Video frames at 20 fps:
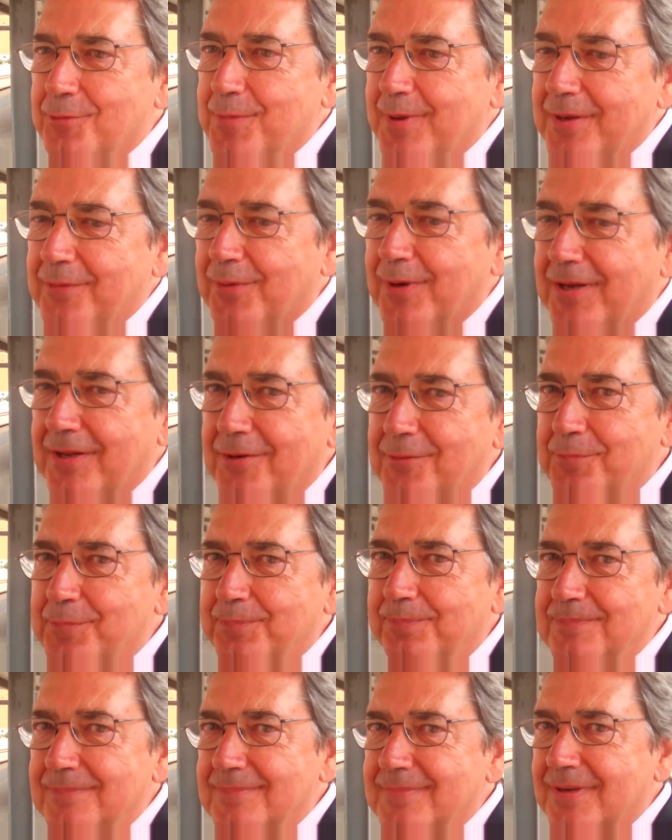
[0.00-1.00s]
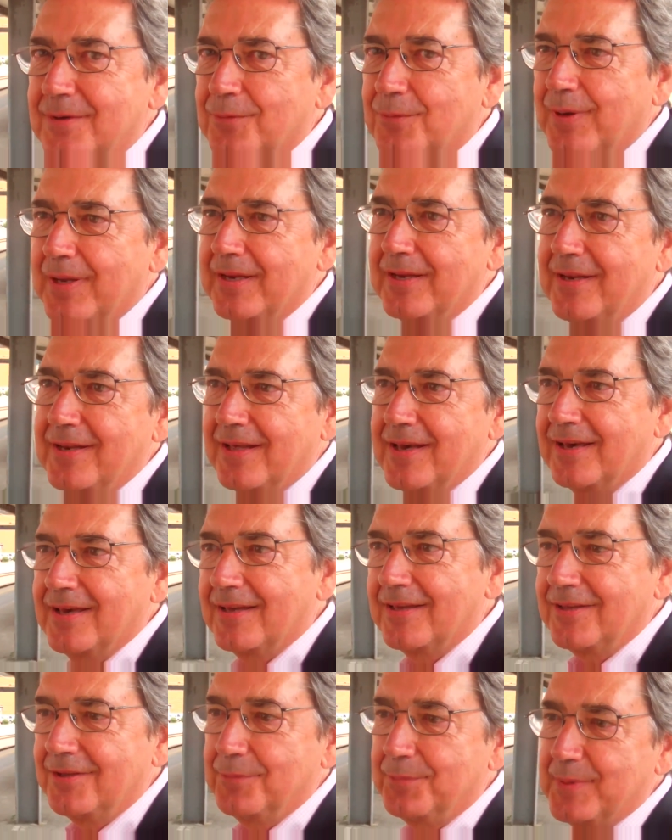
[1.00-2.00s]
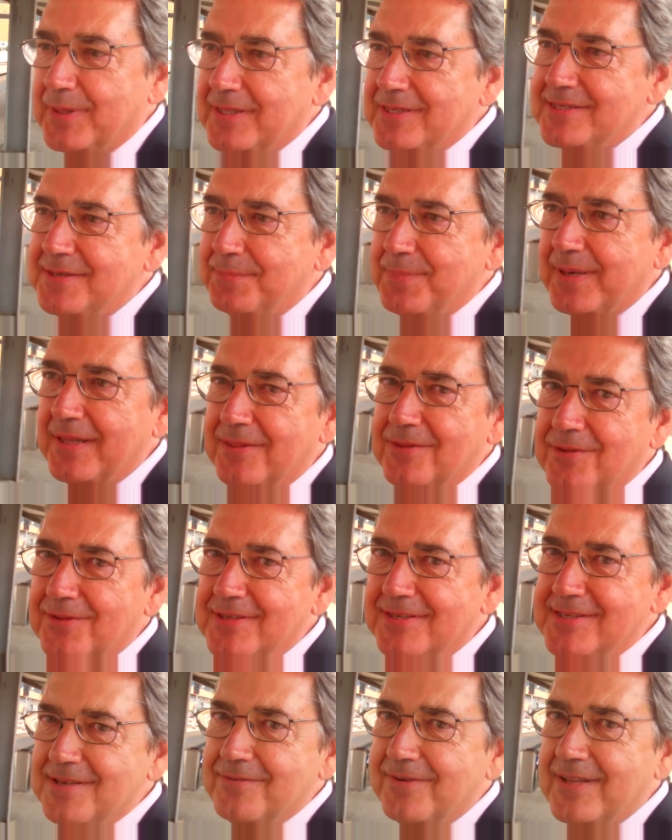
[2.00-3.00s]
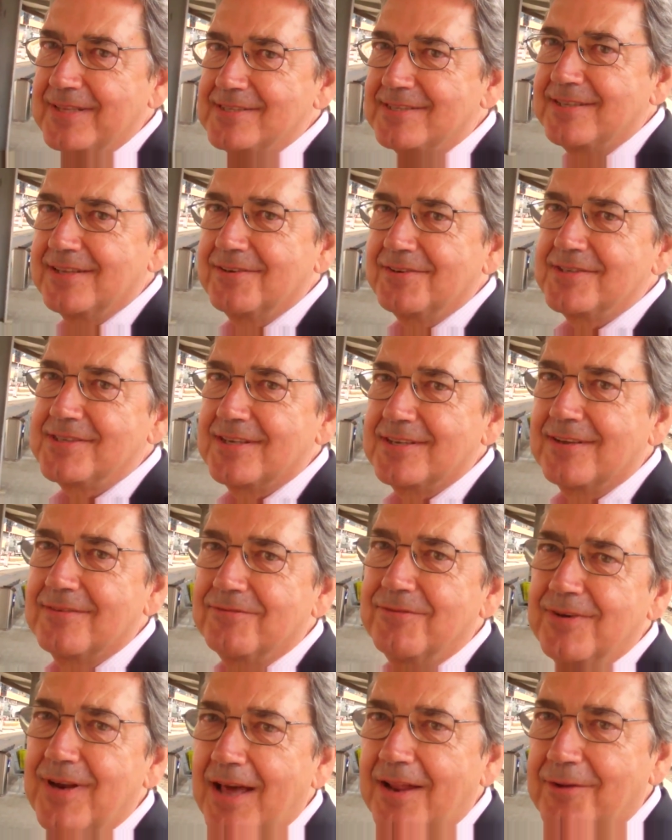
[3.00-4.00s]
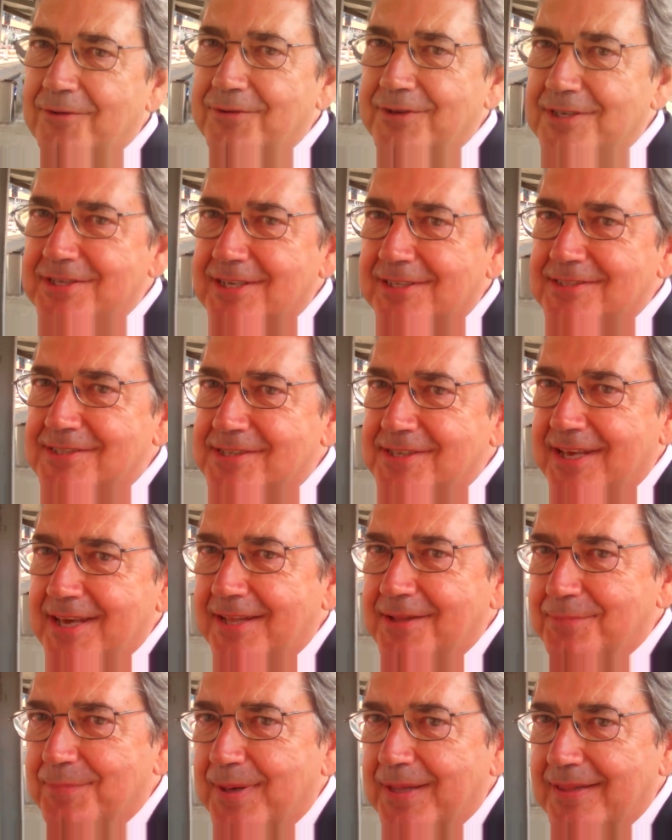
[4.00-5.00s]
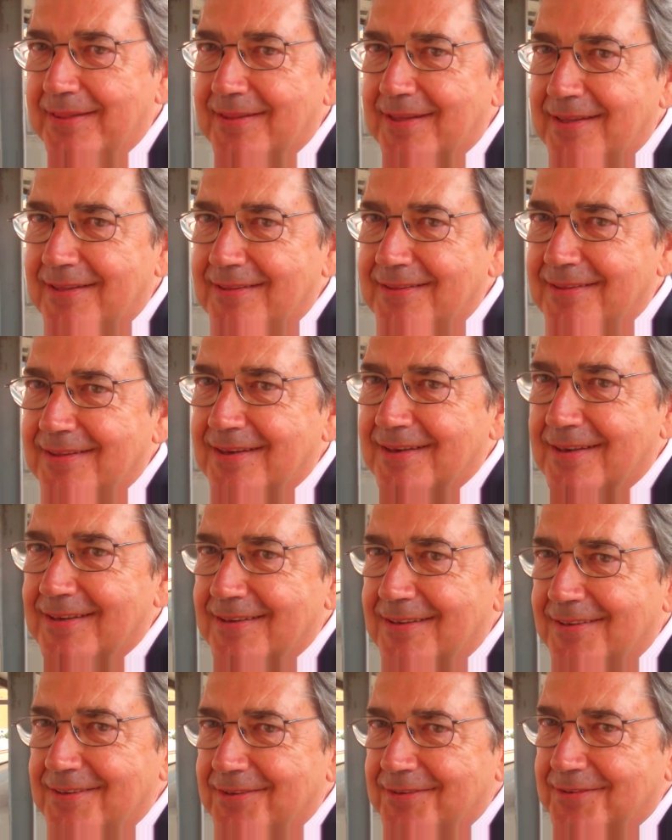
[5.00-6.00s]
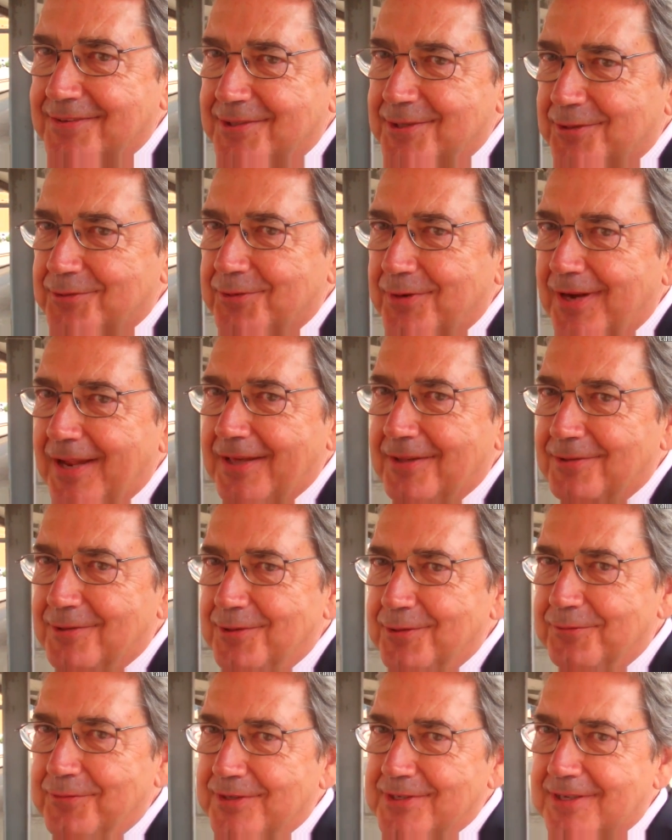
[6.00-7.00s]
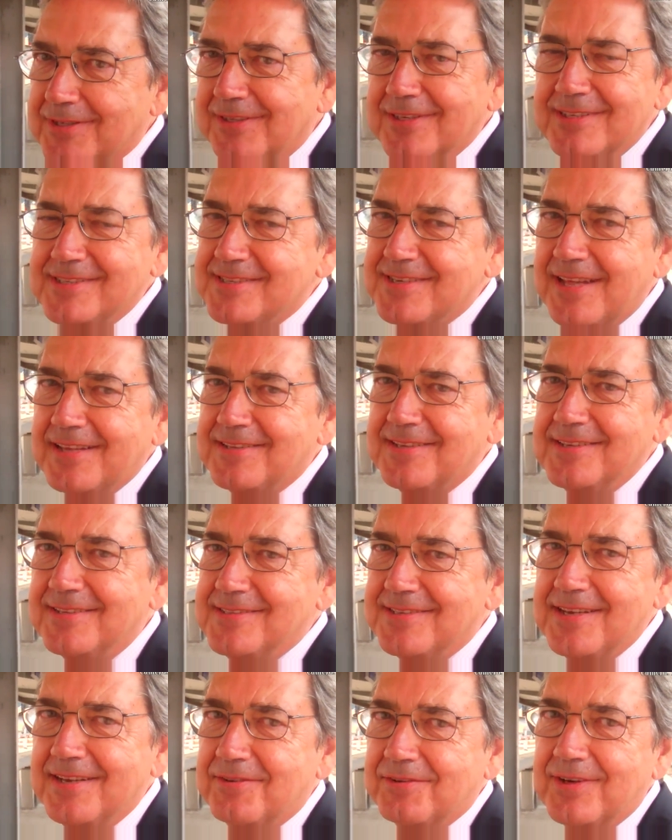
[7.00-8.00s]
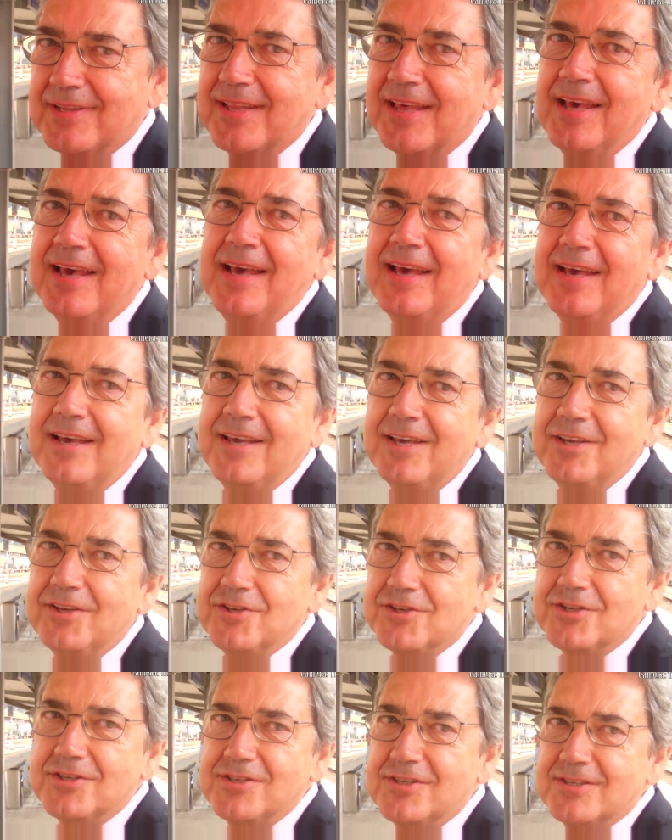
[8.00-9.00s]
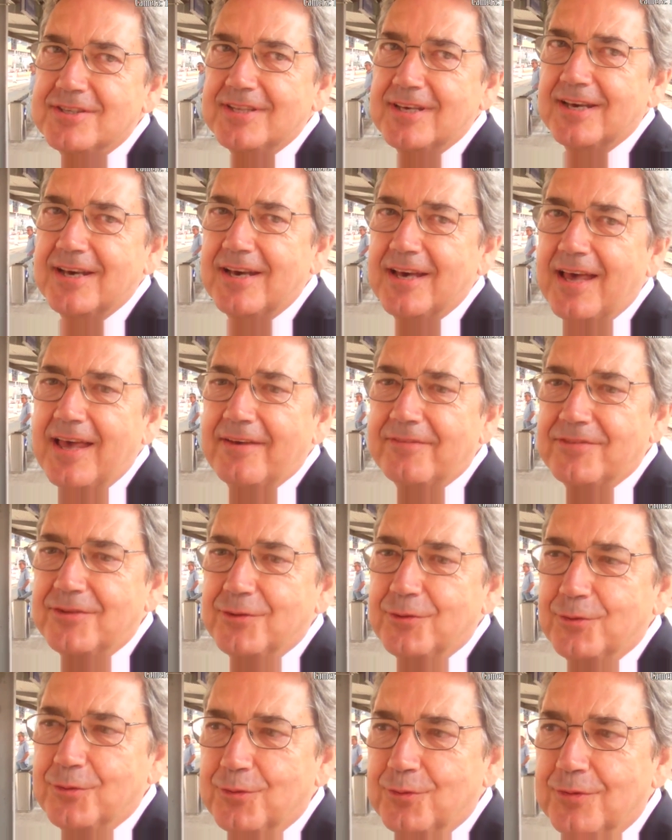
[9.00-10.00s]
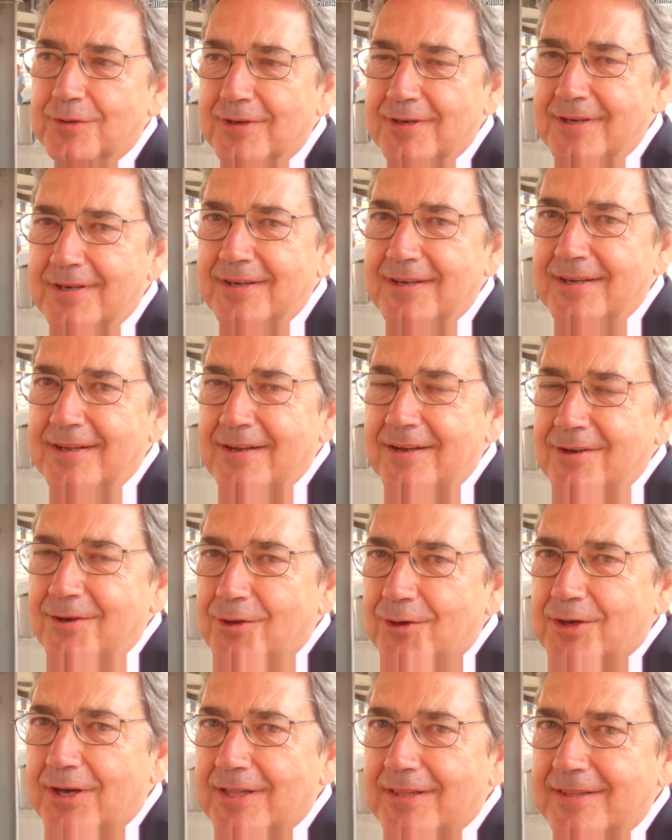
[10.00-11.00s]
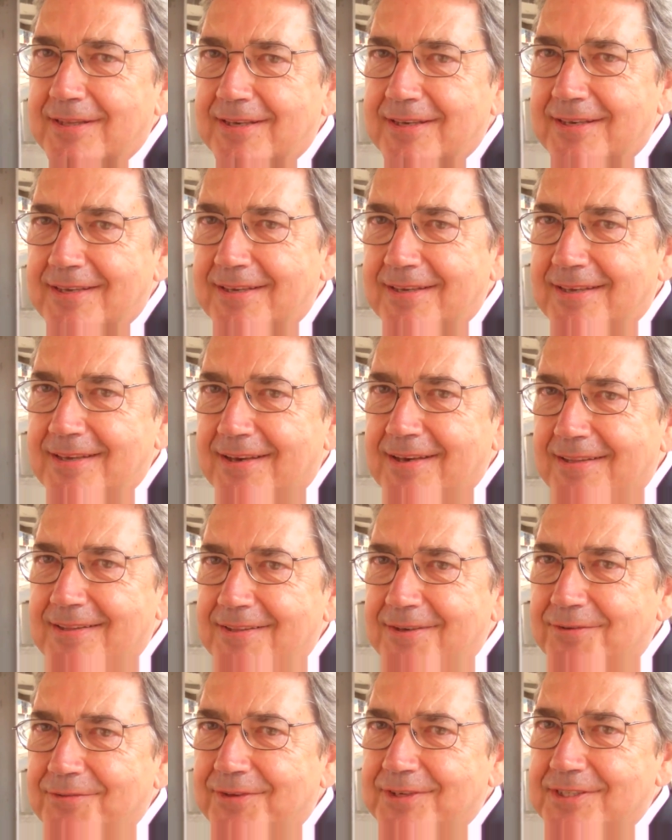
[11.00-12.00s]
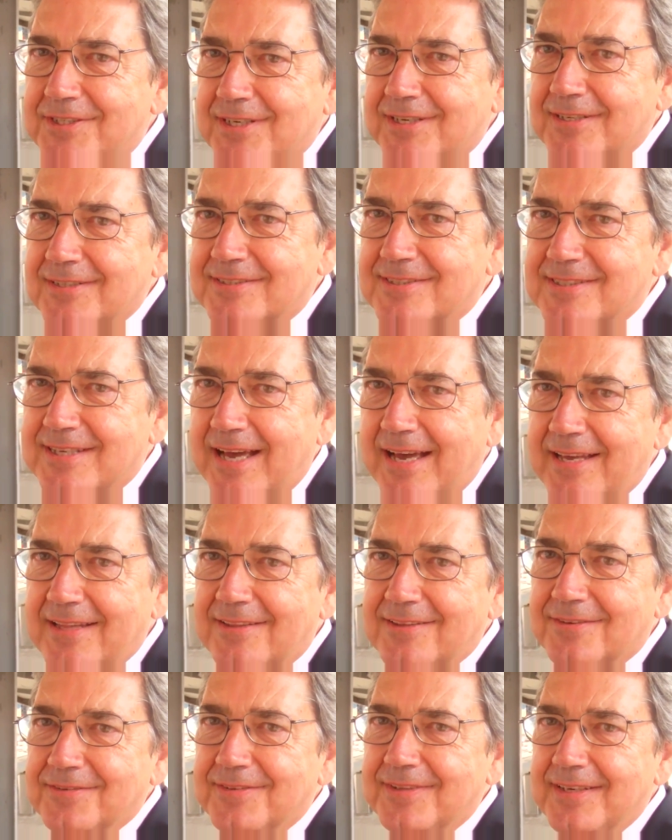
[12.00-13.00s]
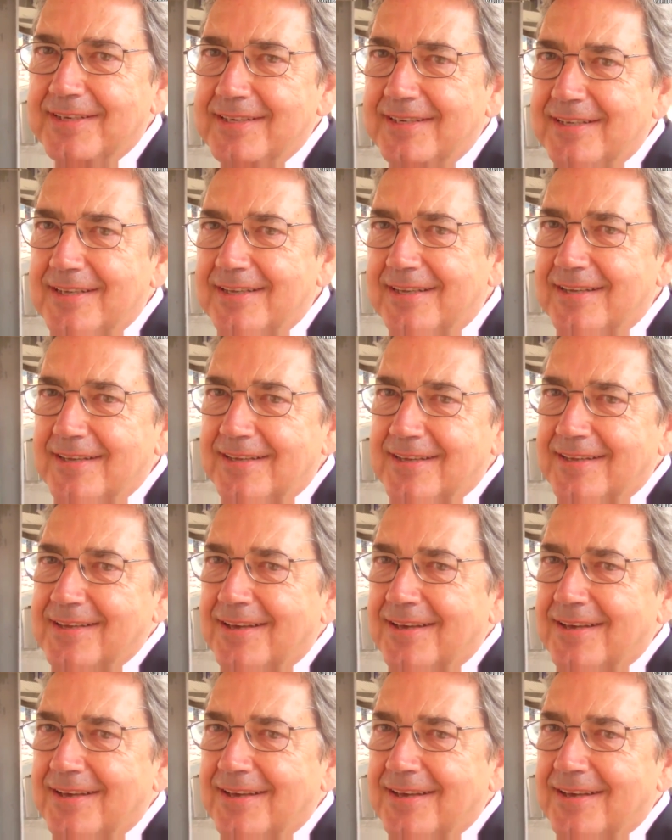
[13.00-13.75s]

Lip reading: normally when you participate to these events, there is an official statement, and you should rely to the official. There is nothing secret. You just have to look at the official site of the